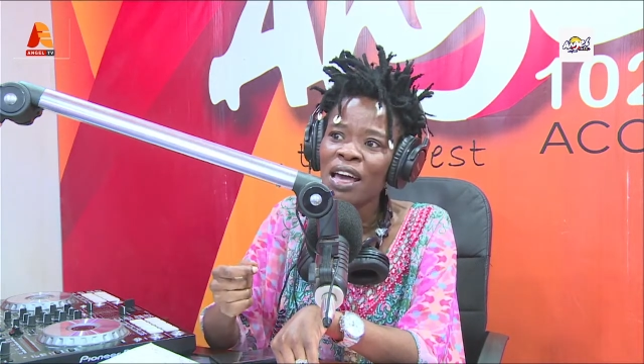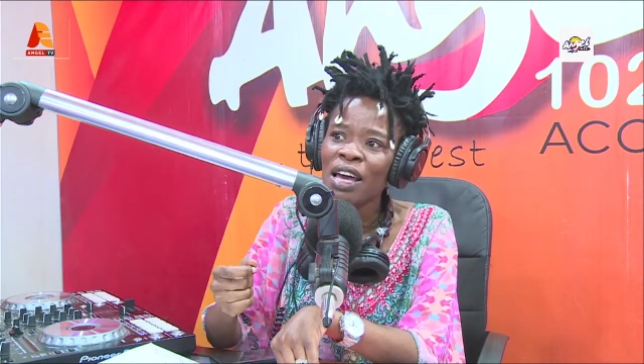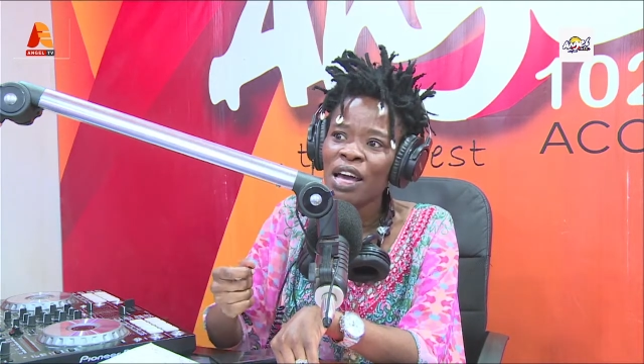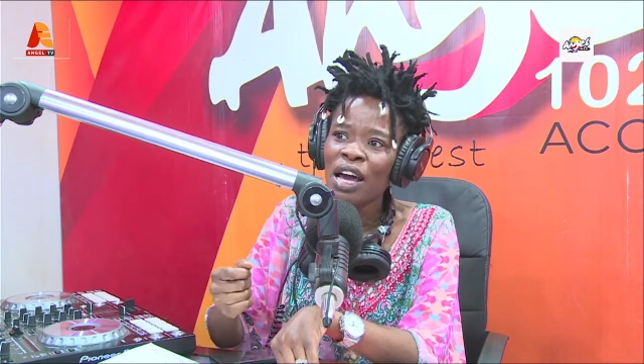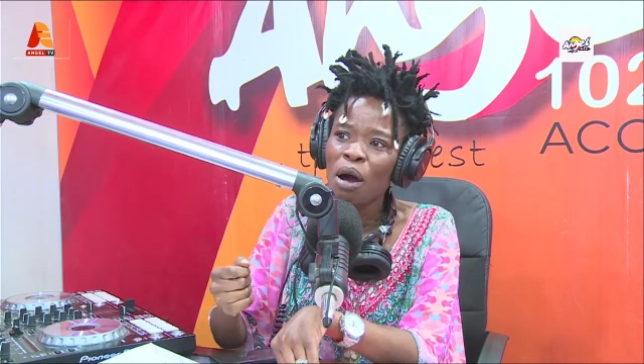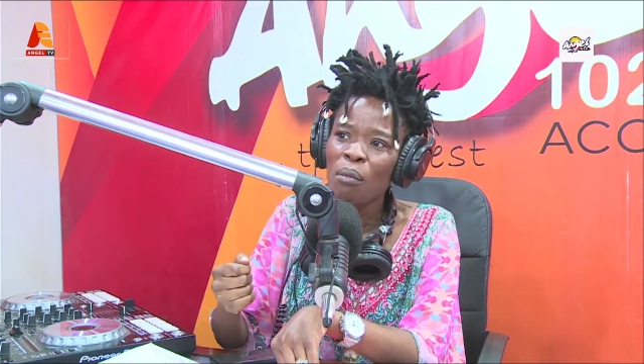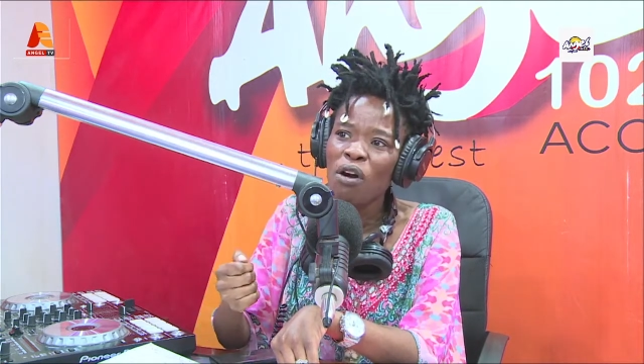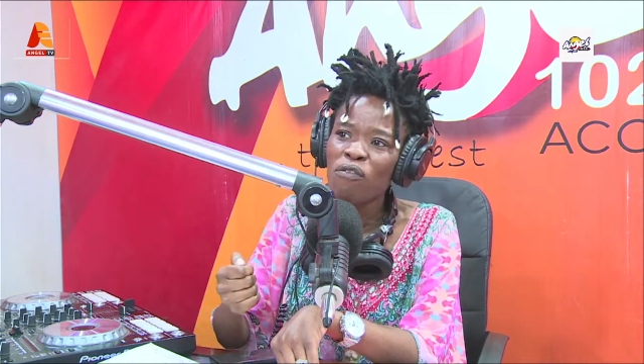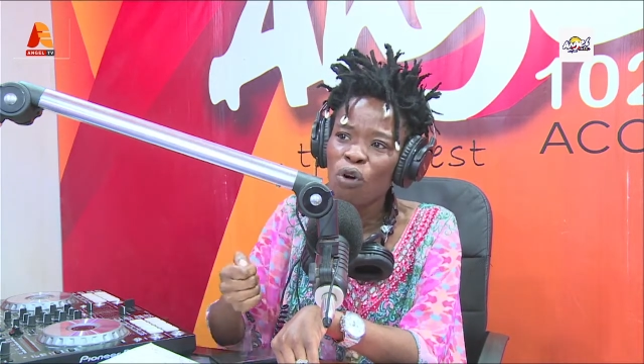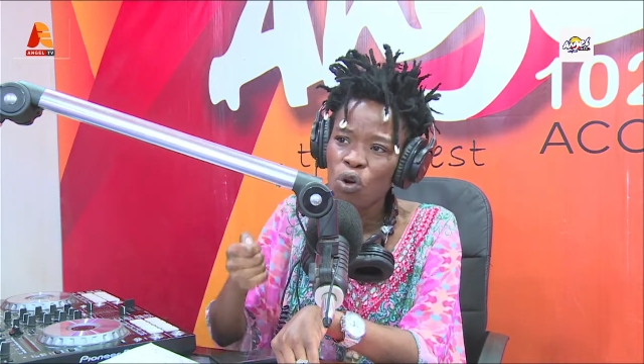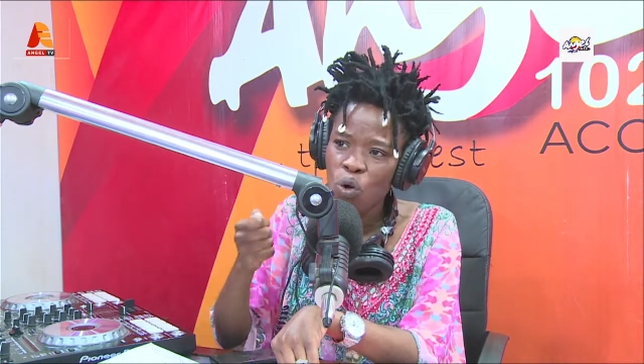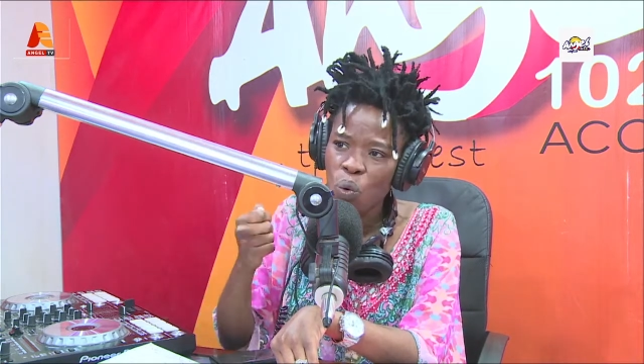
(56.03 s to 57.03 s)
amount
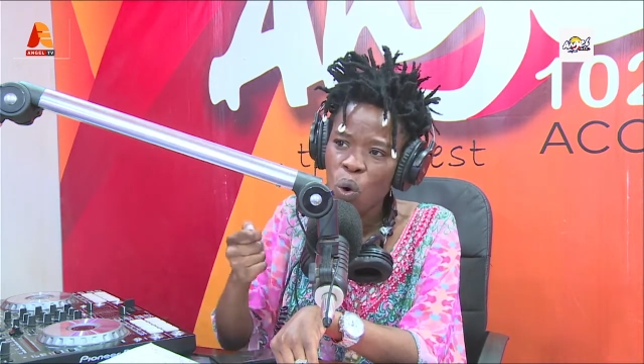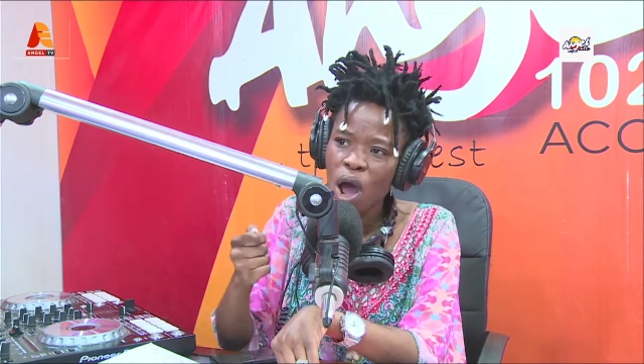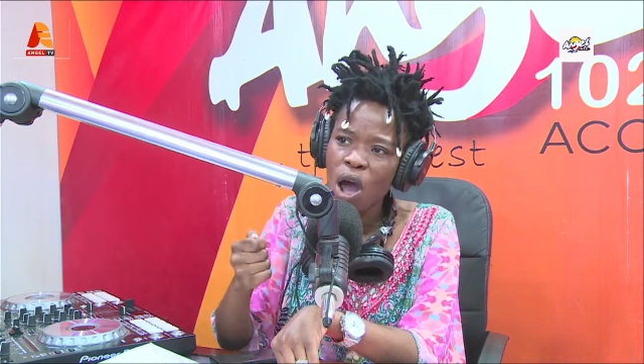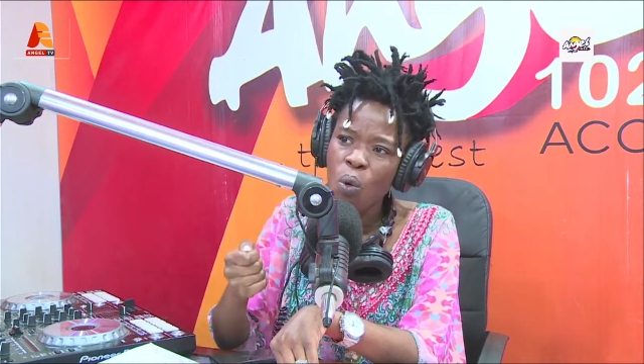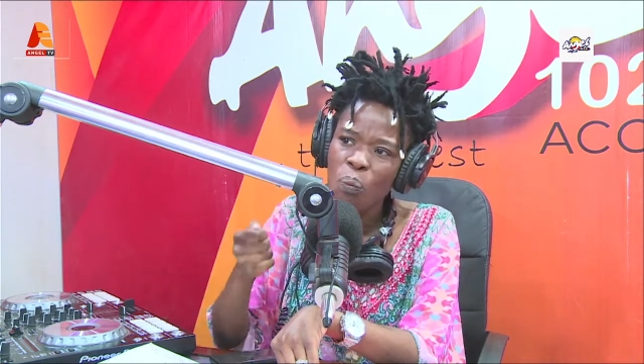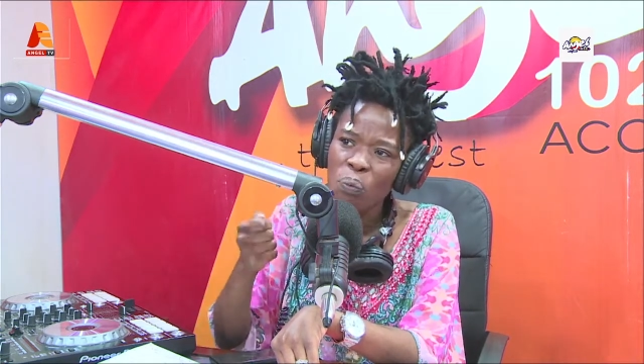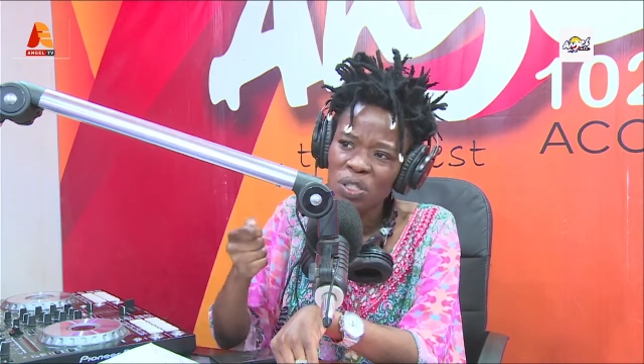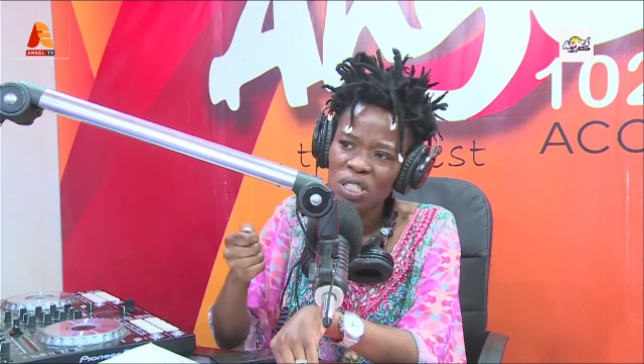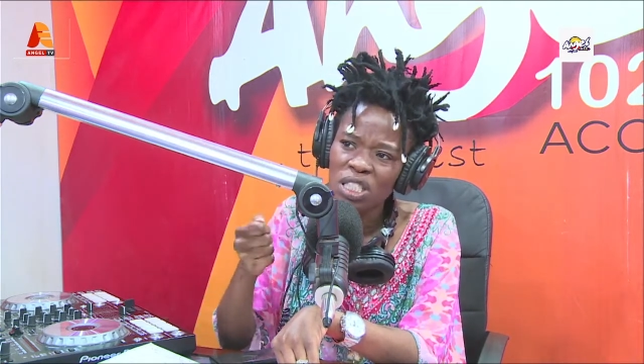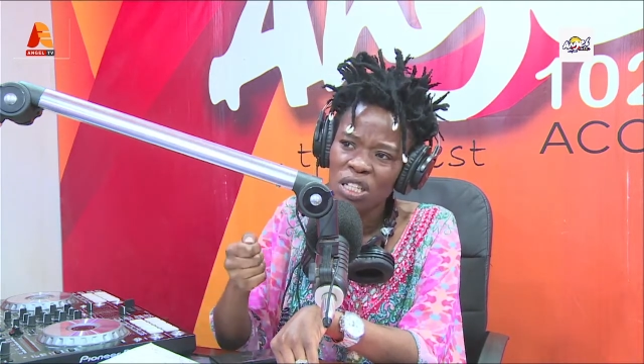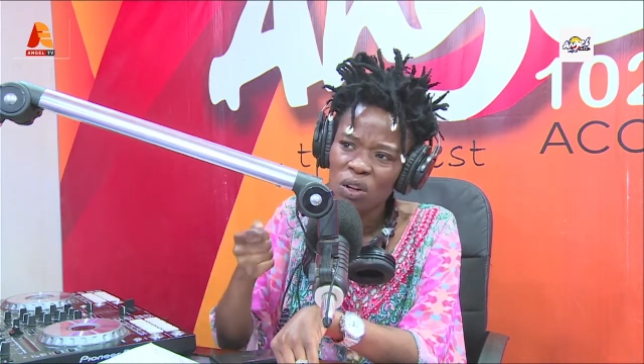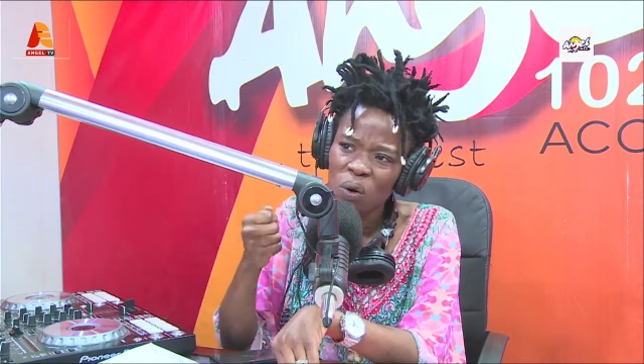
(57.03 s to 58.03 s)
for no
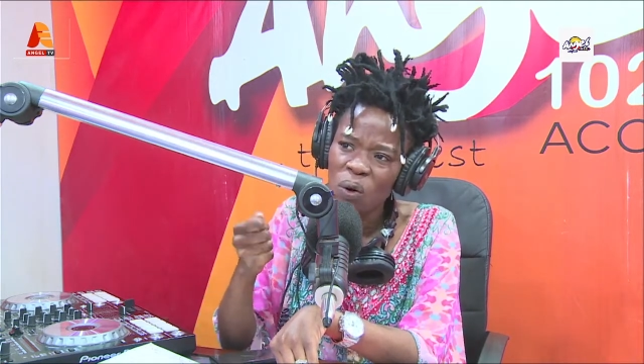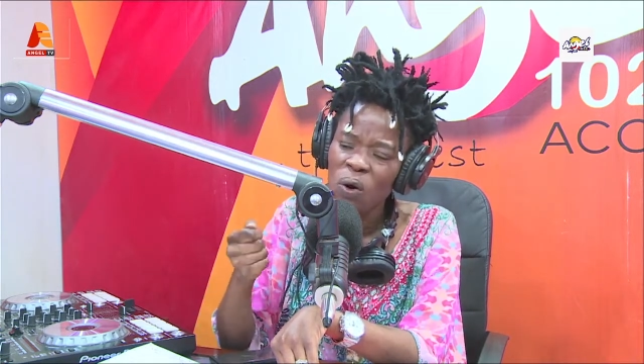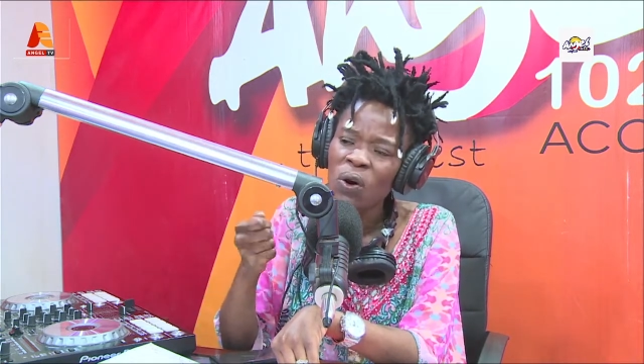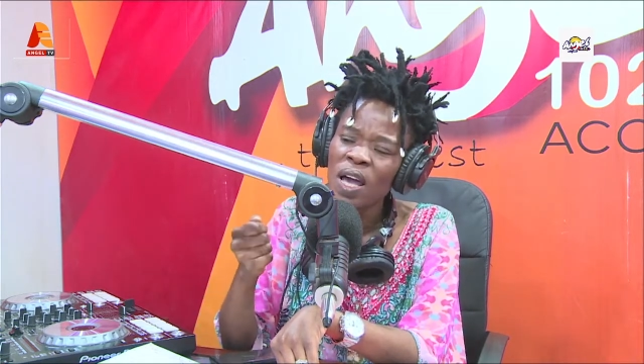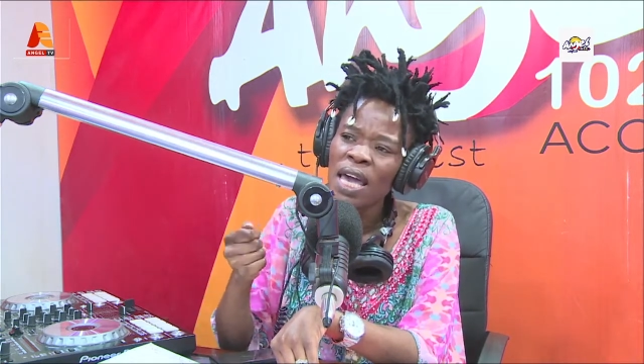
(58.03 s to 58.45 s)
opposition no ho,